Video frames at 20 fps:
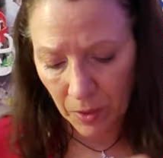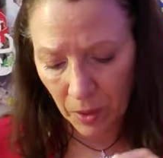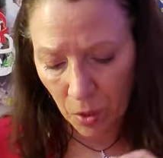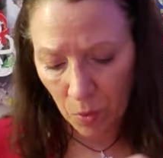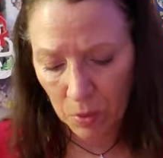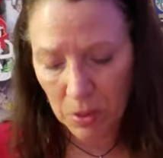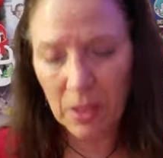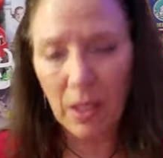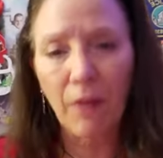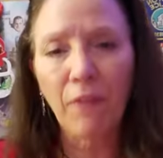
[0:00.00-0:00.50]
Oh,
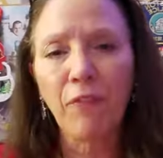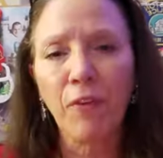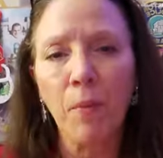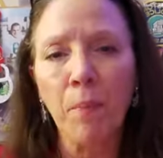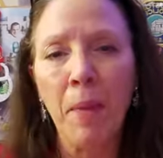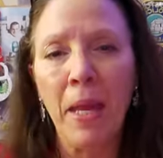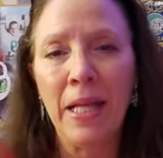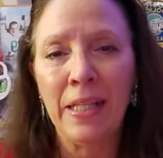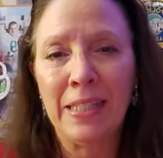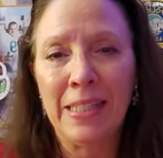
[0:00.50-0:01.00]
it's like
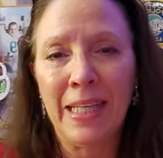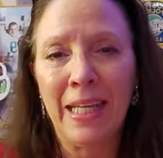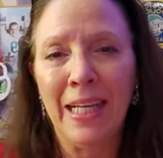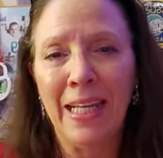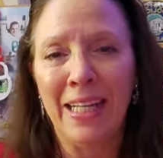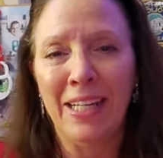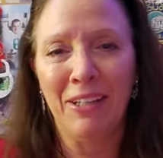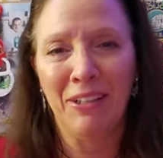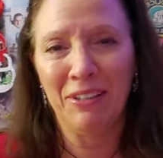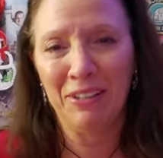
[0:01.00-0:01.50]
fermented.
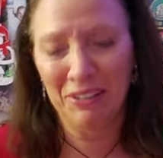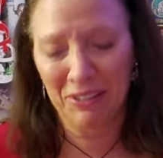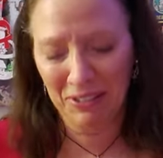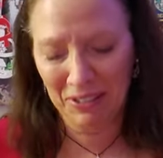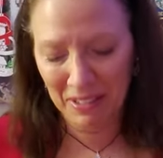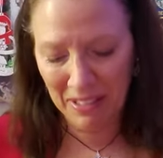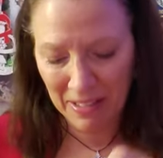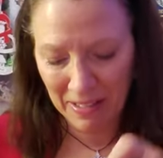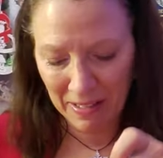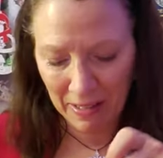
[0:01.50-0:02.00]

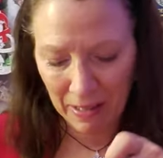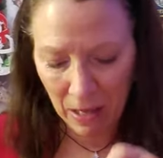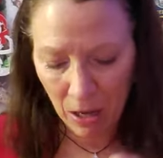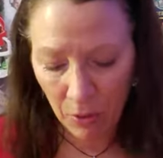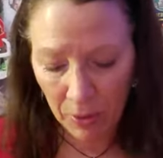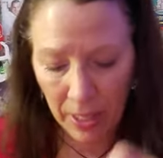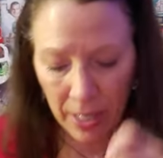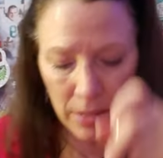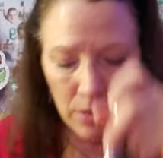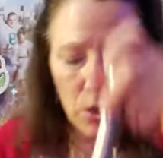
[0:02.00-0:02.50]
Okay,